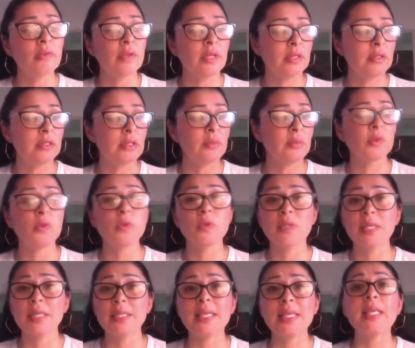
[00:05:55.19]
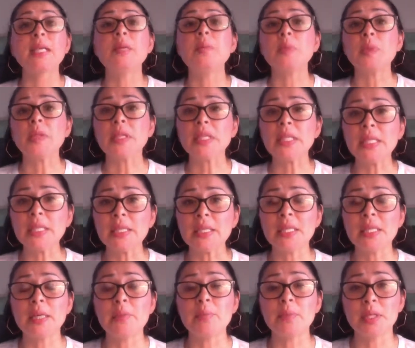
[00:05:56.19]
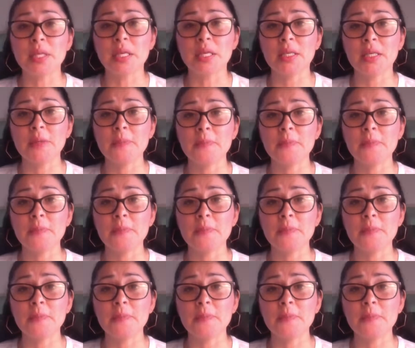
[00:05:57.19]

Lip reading: And some of those days I completely unplug.